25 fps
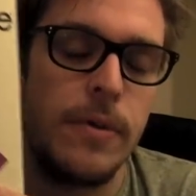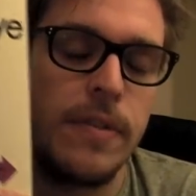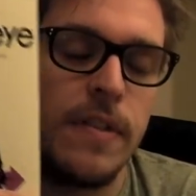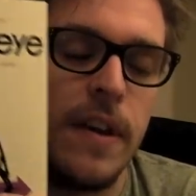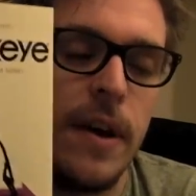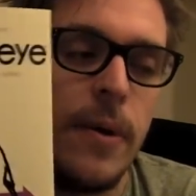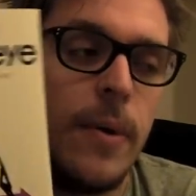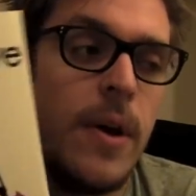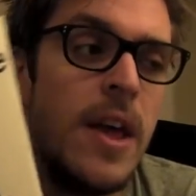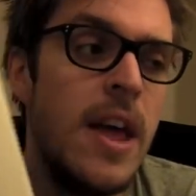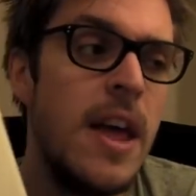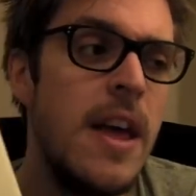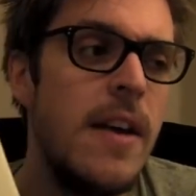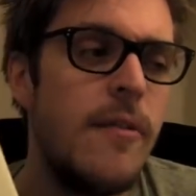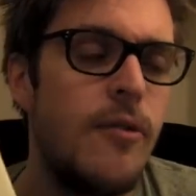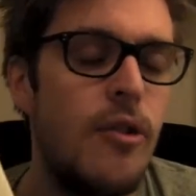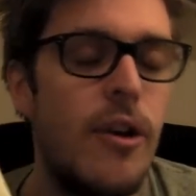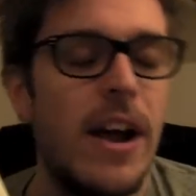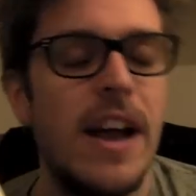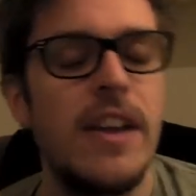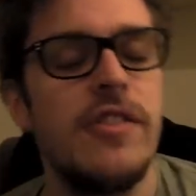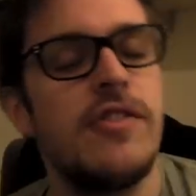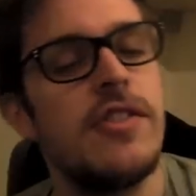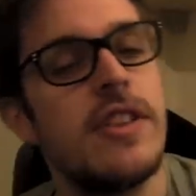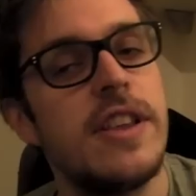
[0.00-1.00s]
So there
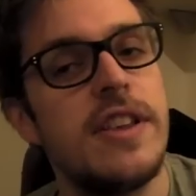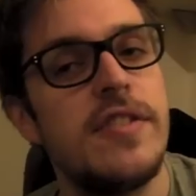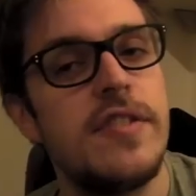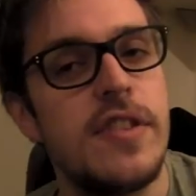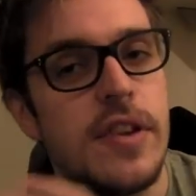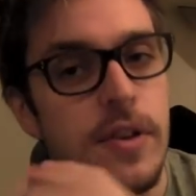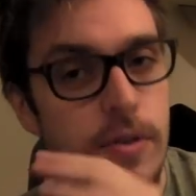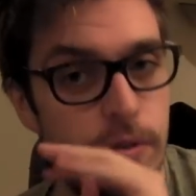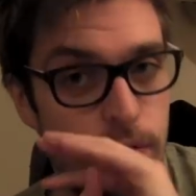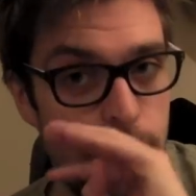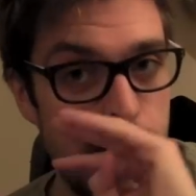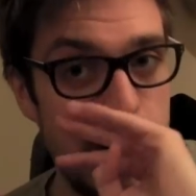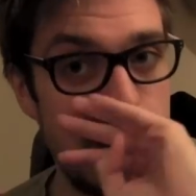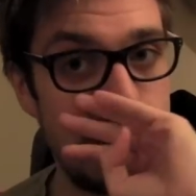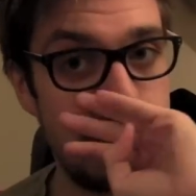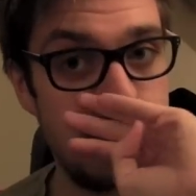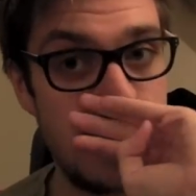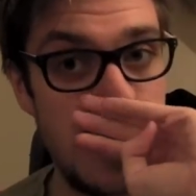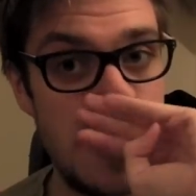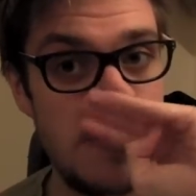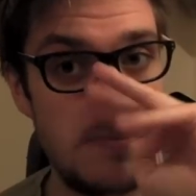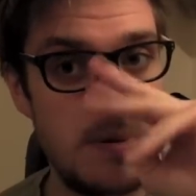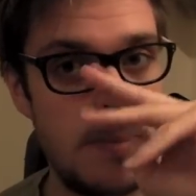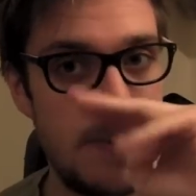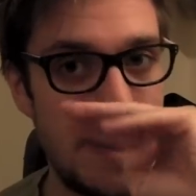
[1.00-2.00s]
are actually two trade
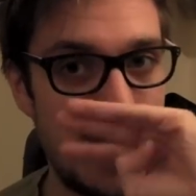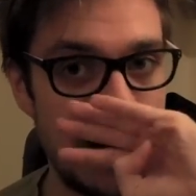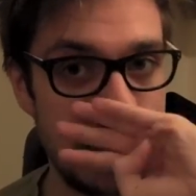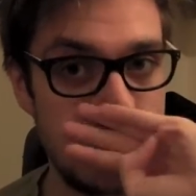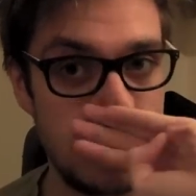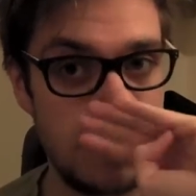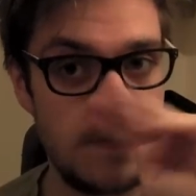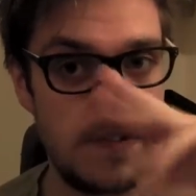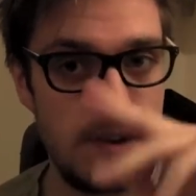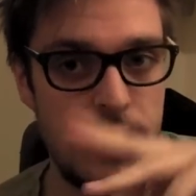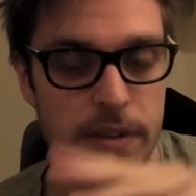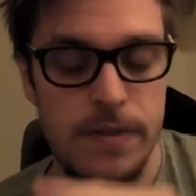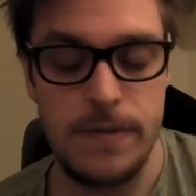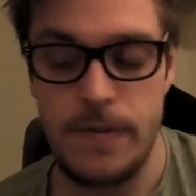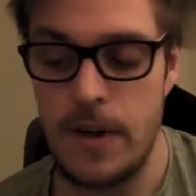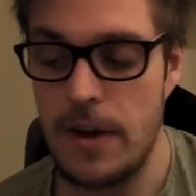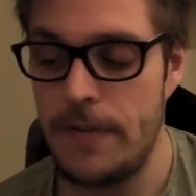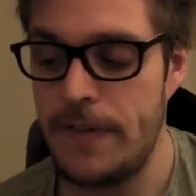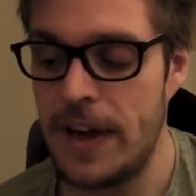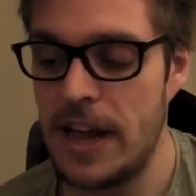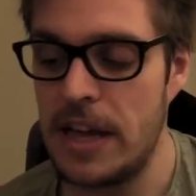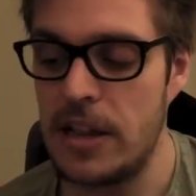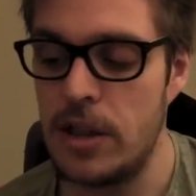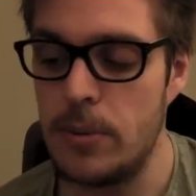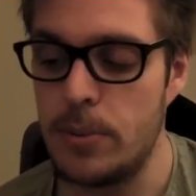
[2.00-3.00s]
paperbacks of this
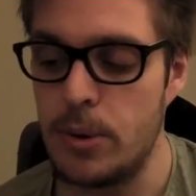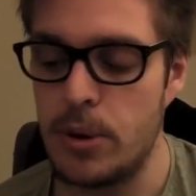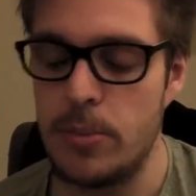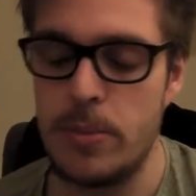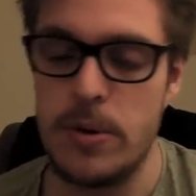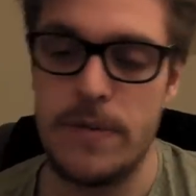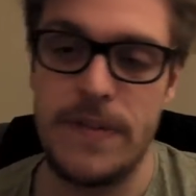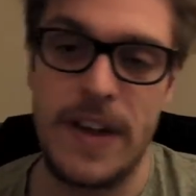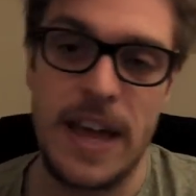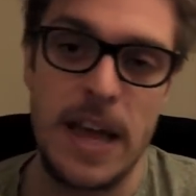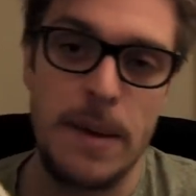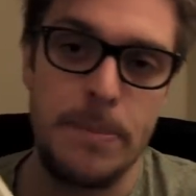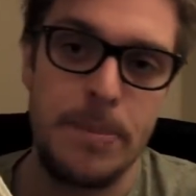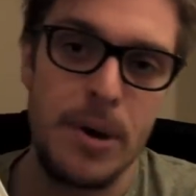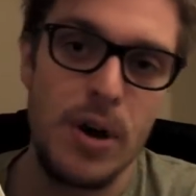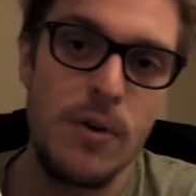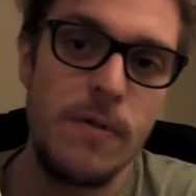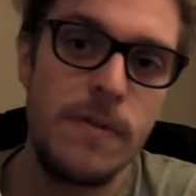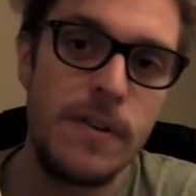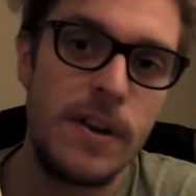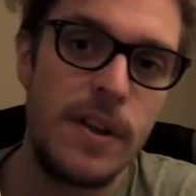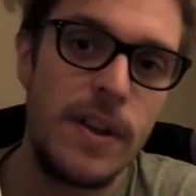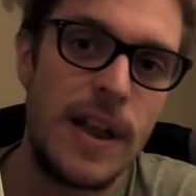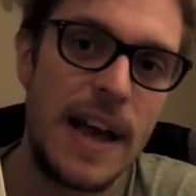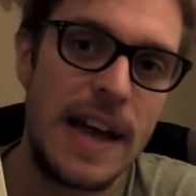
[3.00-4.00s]
available, but they are
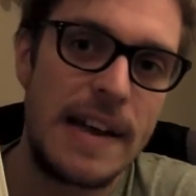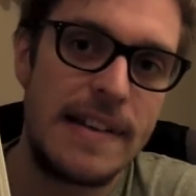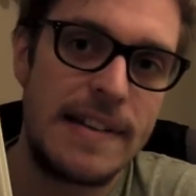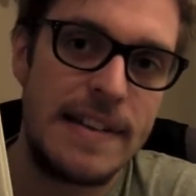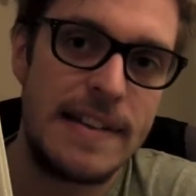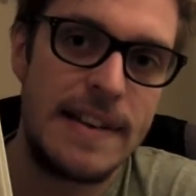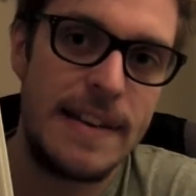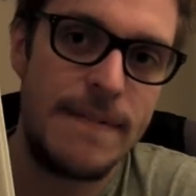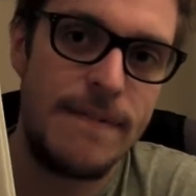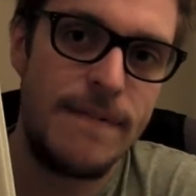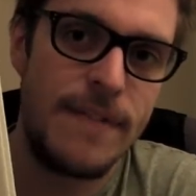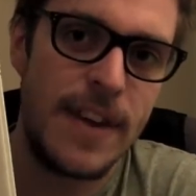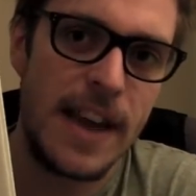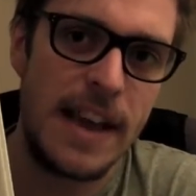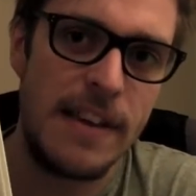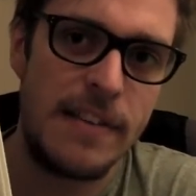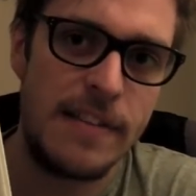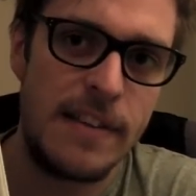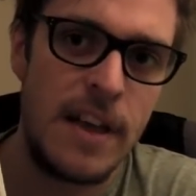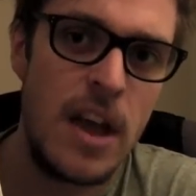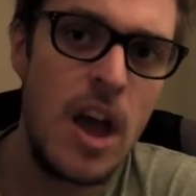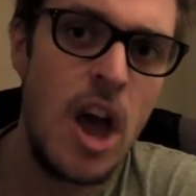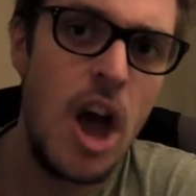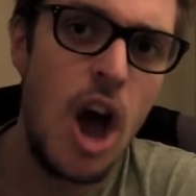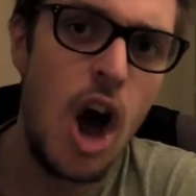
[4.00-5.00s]
both collected in
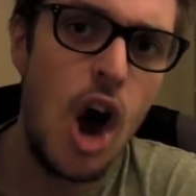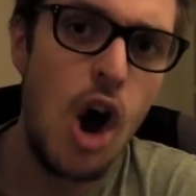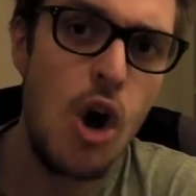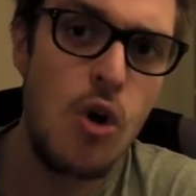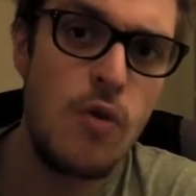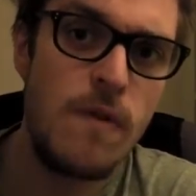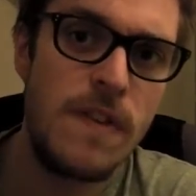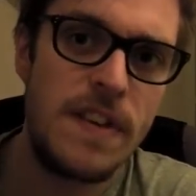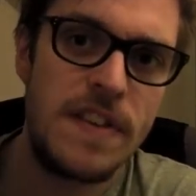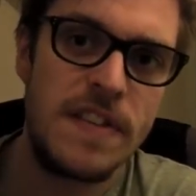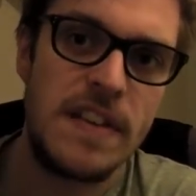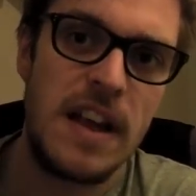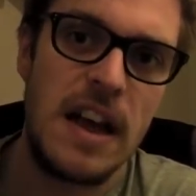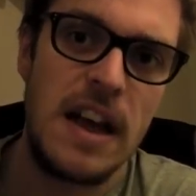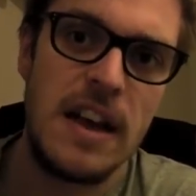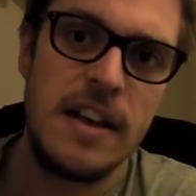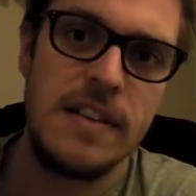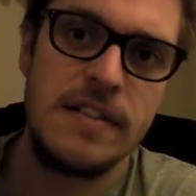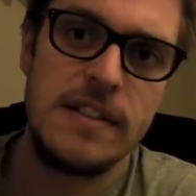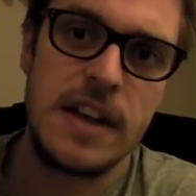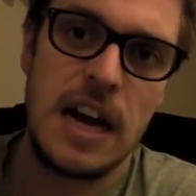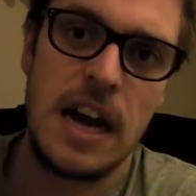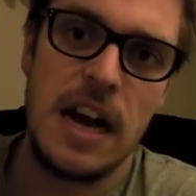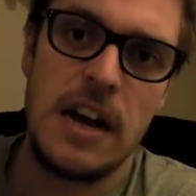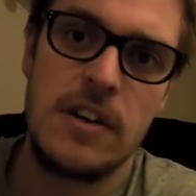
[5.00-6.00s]
this
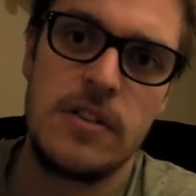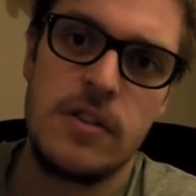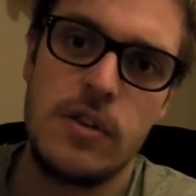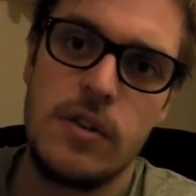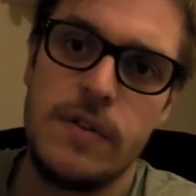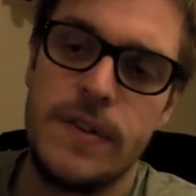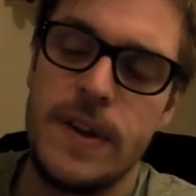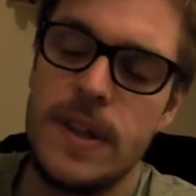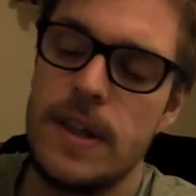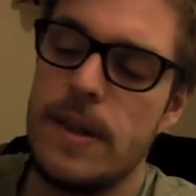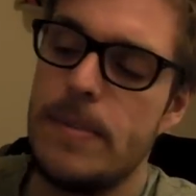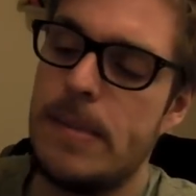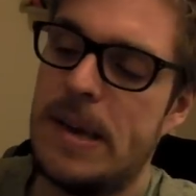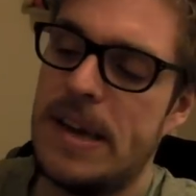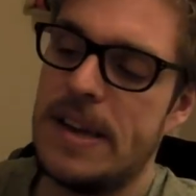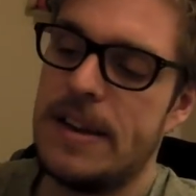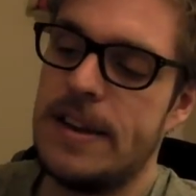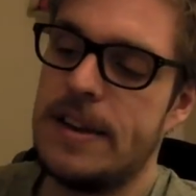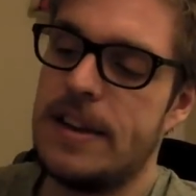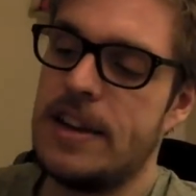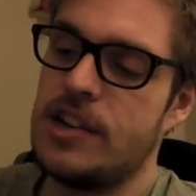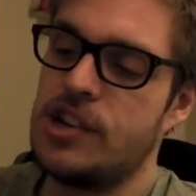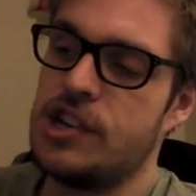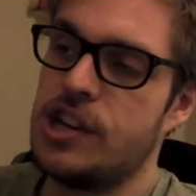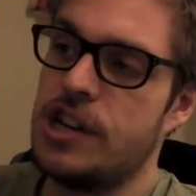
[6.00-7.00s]
oversized hardcover limited
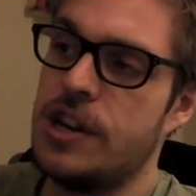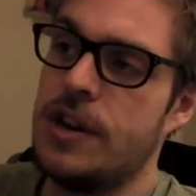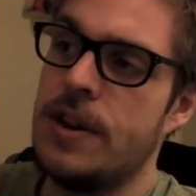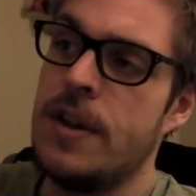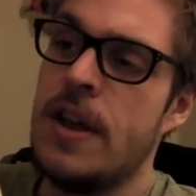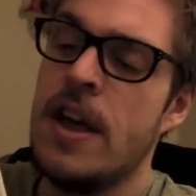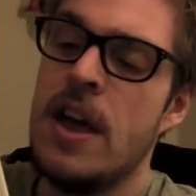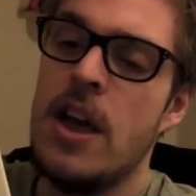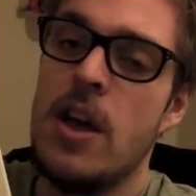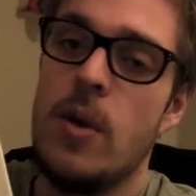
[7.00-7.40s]
edition,